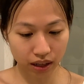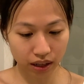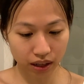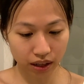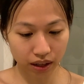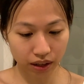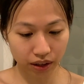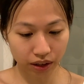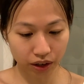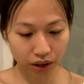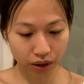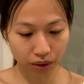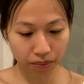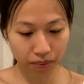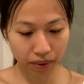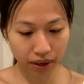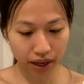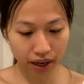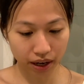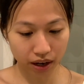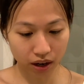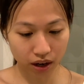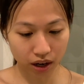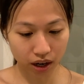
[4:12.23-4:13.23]
a little
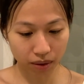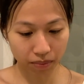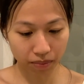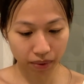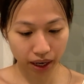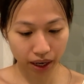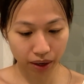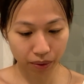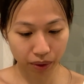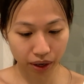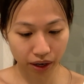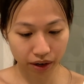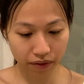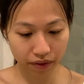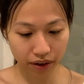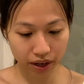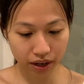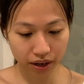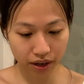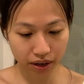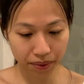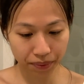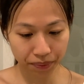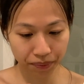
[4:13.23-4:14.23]
bit on my ring
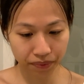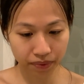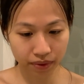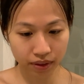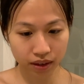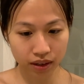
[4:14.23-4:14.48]
finger